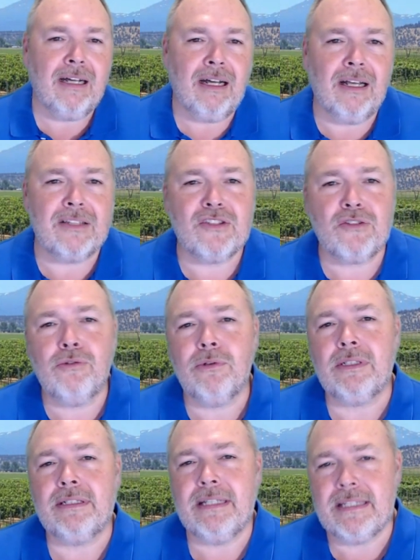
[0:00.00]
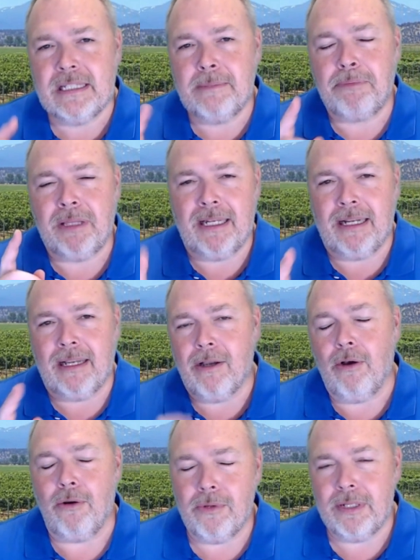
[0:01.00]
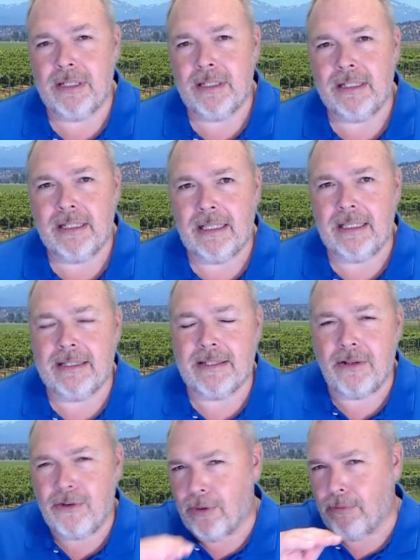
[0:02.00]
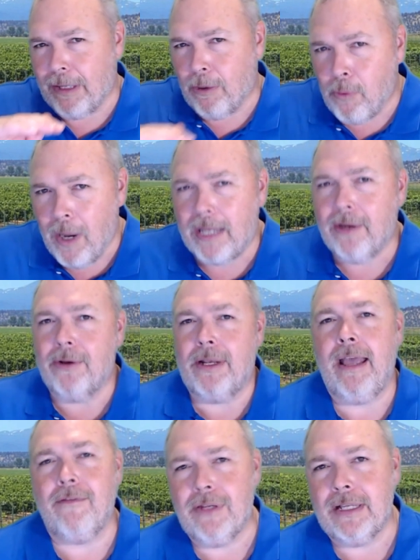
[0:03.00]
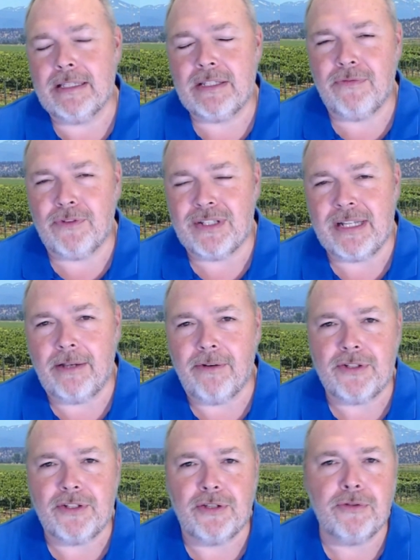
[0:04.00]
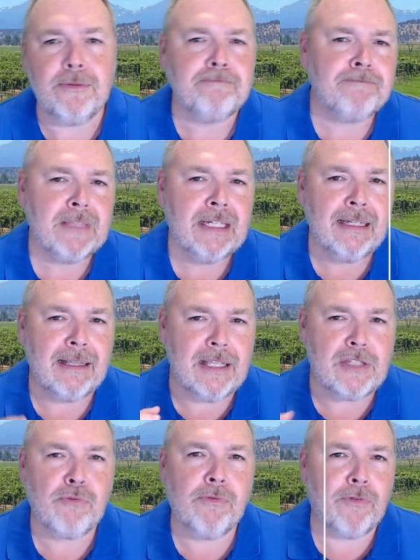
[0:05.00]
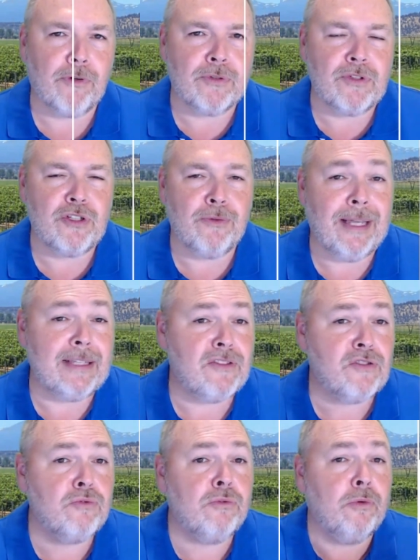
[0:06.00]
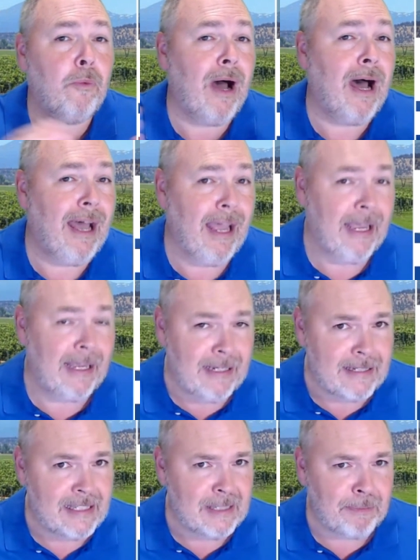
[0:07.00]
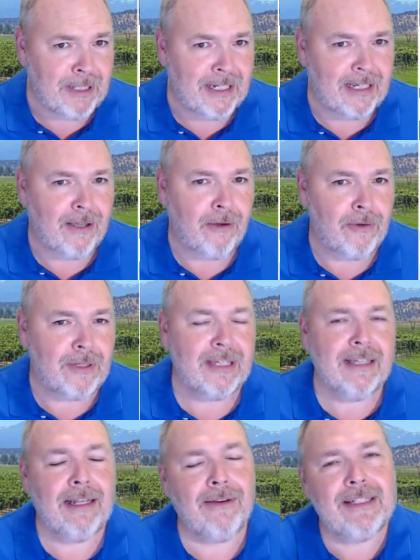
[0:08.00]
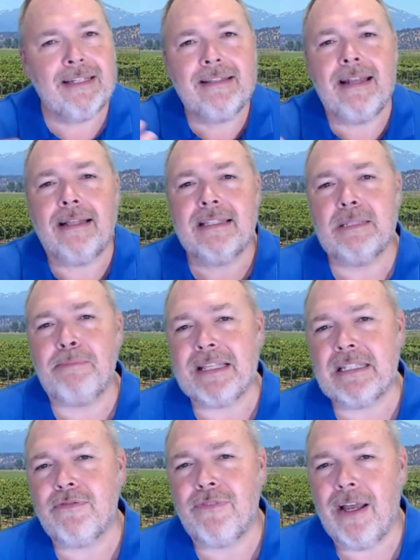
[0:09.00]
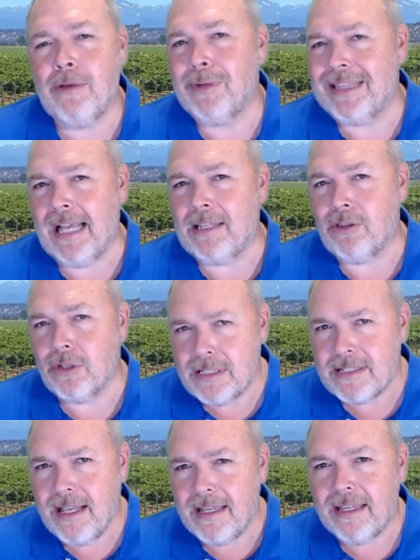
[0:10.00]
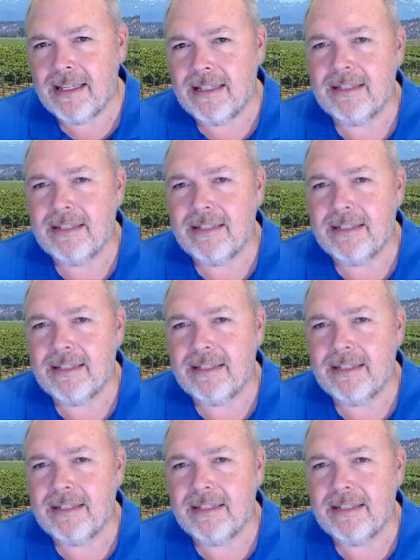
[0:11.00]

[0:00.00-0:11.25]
A school discipline code is under the required evidence for Standard 2. This refers to a school-wide discipline code. Now, it does not specify what that looks like,